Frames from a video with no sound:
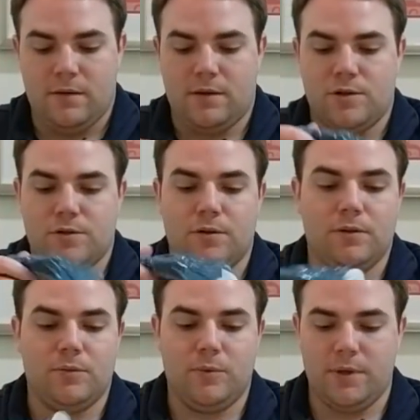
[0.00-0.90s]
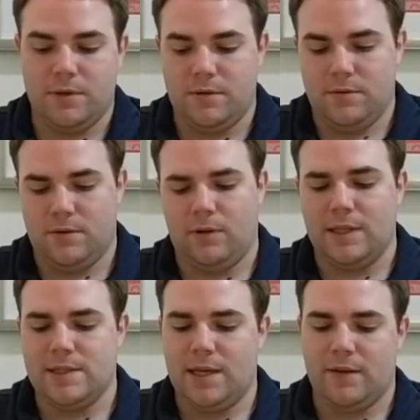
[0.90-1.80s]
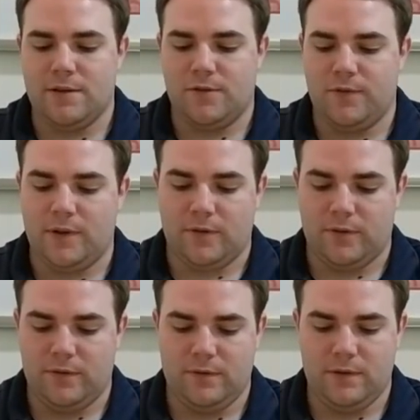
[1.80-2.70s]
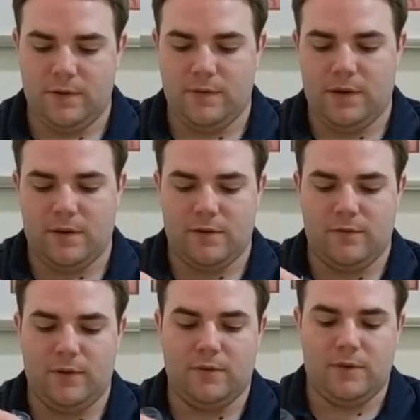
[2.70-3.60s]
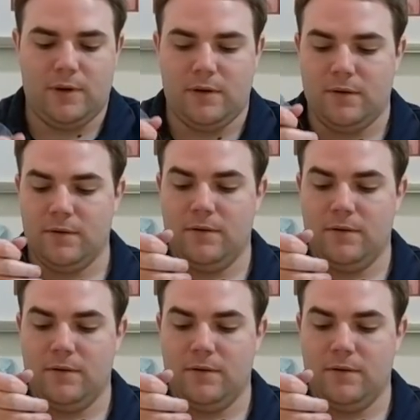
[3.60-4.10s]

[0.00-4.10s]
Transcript: Controller 1. Oh, let's see how this feels. Let's see how this feels right now.